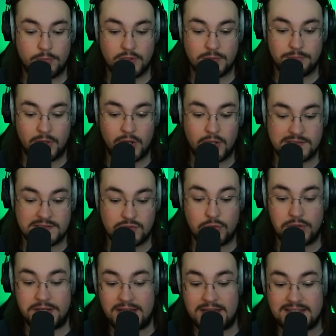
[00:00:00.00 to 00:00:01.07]
of bots,
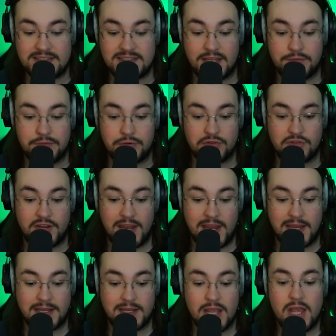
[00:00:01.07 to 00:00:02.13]
so it is give or
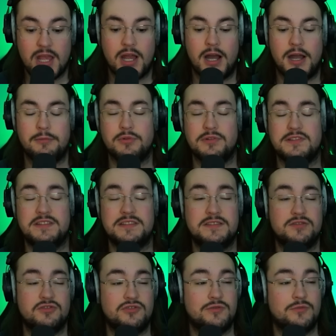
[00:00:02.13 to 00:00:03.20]
take. I would,
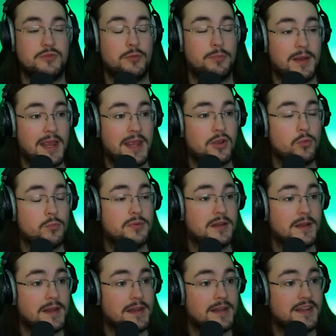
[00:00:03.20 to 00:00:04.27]
to play it
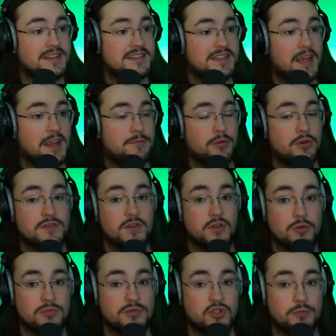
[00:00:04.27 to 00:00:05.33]
completely safe, because the
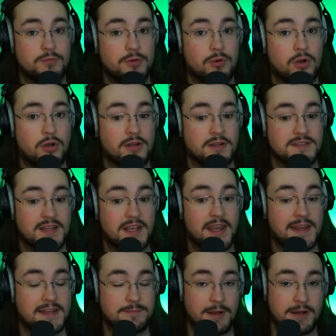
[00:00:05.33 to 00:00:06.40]
numbers could be wrong, I'd
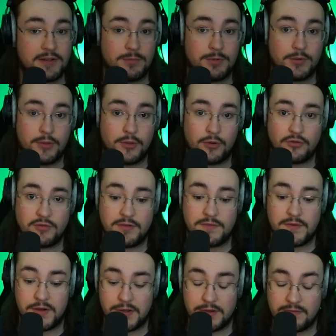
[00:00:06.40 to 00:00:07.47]
say expect about
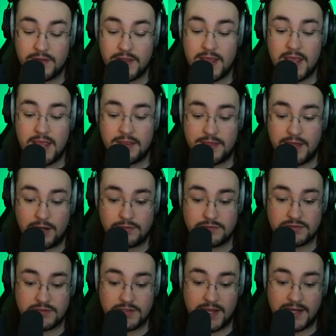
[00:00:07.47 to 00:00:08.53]

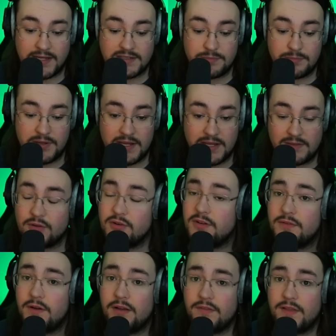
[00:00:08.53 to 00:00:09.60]
35,000 XP. And
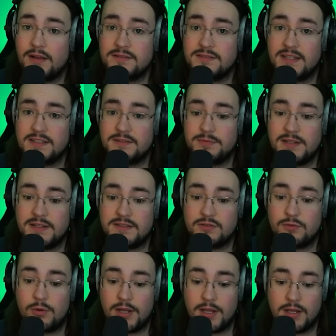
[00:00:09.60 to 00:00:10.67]
35,000 XP is
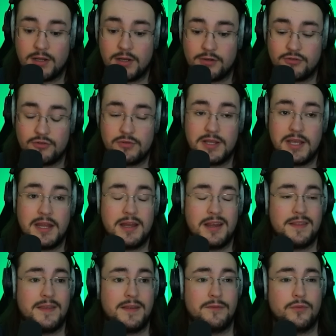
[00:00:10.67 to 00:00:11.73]
quite a lot. You get,
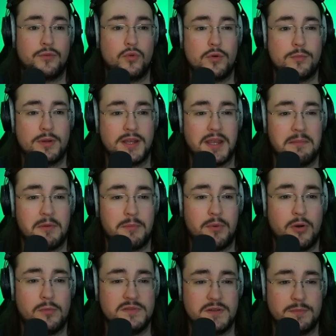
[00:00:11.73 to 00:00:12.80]
I think, for a normal game of
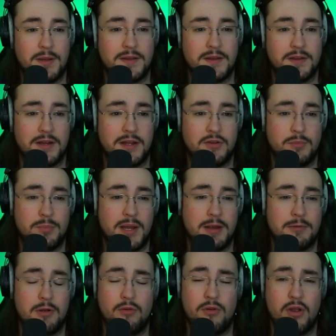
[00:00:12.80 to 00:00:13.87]
pubs, depending on how you play,
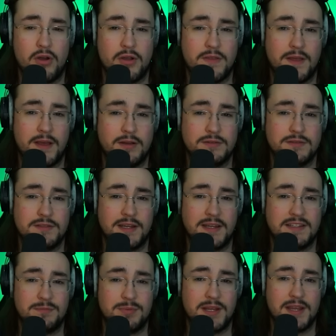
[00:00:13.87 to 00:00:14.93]
around 9,000
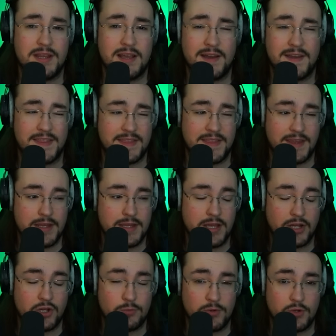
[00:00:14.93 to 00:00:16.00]
XP. I think.
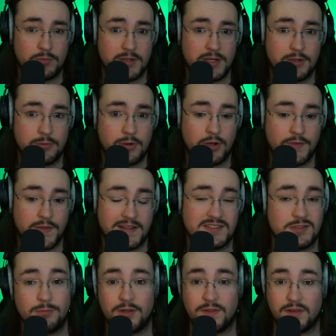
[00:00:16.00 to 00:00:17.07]
I could be completely wrong in that.
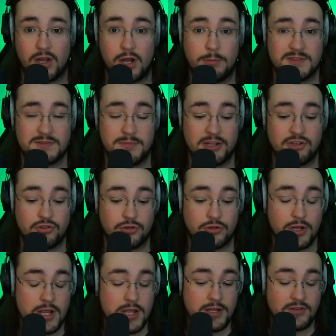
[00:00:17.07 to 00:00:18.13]
Someone in the comments make sure
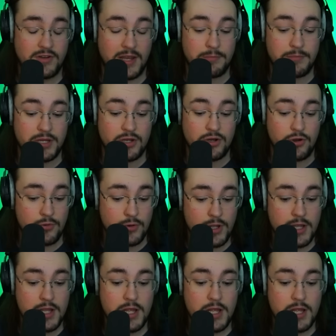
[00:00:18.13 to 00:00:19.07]
to let me know.